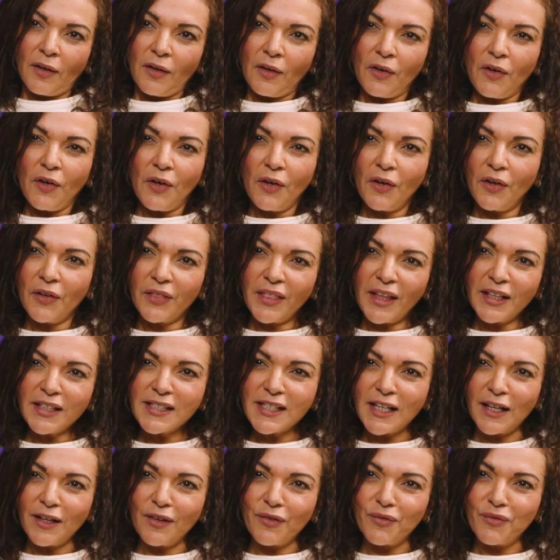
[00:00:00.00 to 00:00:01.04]
Oh,
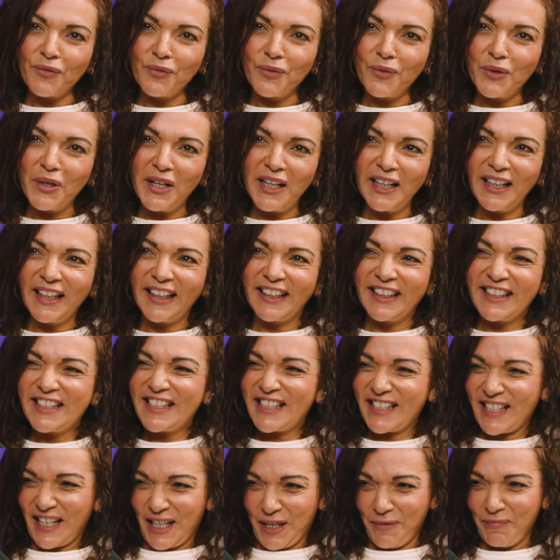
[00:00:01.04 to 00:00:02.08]
that's a really
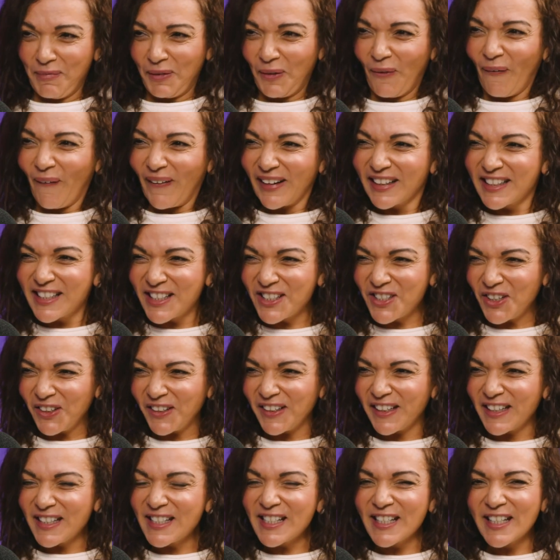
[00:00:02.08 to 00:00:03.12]
deep
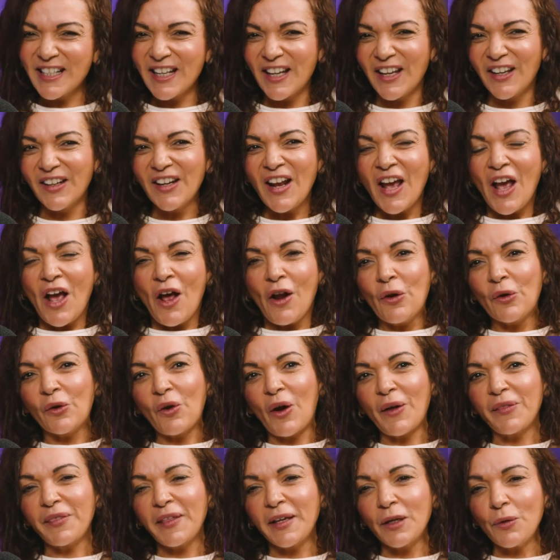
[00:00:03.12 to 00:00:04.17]
question, isn't it? Look,
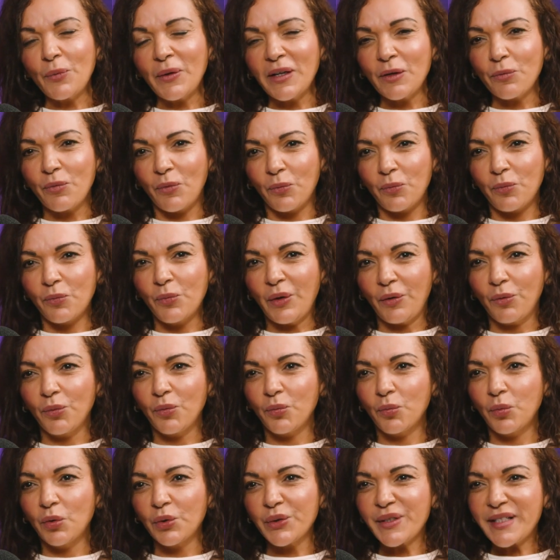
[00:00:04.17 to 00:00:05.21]
I think
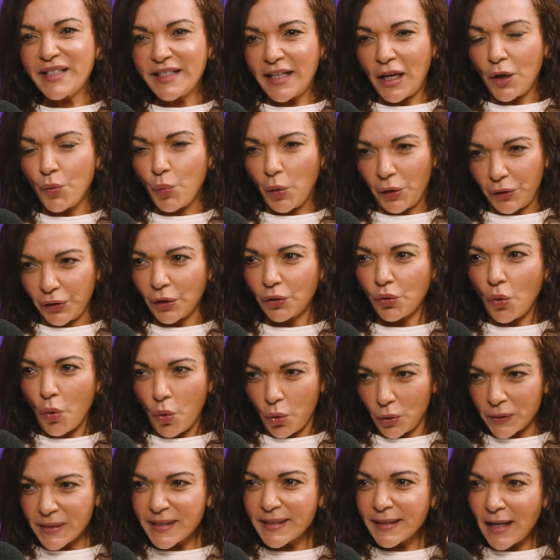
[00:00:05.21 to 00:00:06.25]
we'll see what the
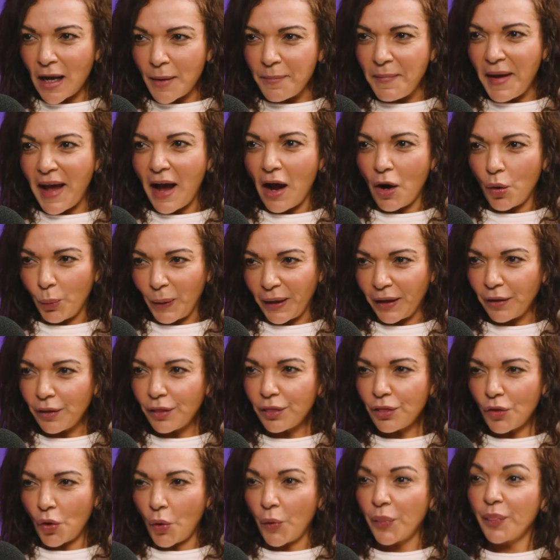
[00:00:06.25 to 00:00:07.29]
courts come out
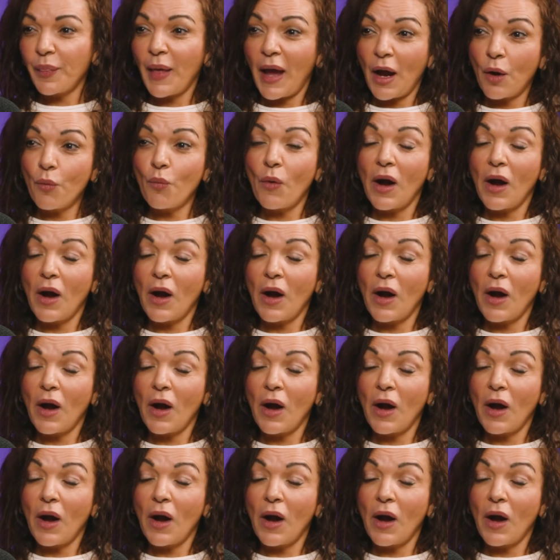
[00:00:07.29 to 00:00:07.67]
with on that